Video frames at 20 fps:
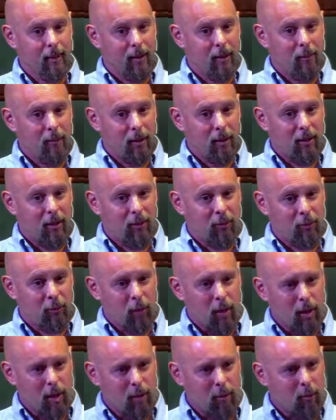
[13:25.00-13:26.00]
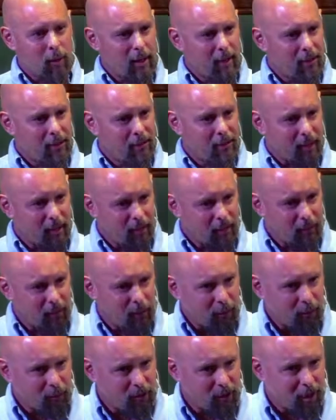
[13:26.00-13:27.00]
Because one of the ways that
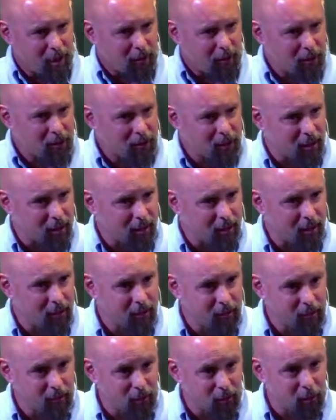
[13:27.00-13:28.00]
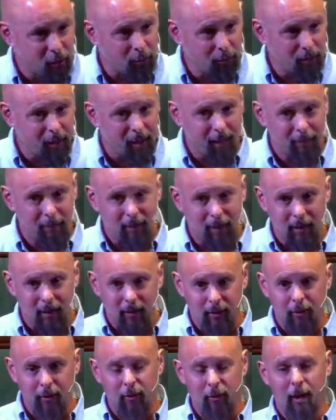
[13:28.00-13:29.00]
self-cherishing shows up, they
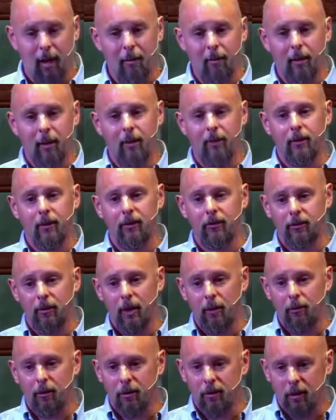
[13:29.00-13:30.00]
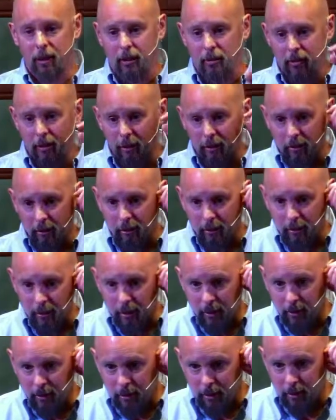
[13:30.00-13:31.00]
describe it in these sacred teachings
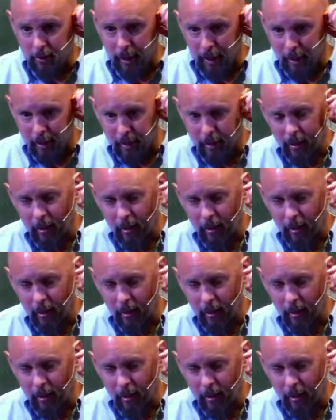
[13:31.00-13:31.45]
in Tibet,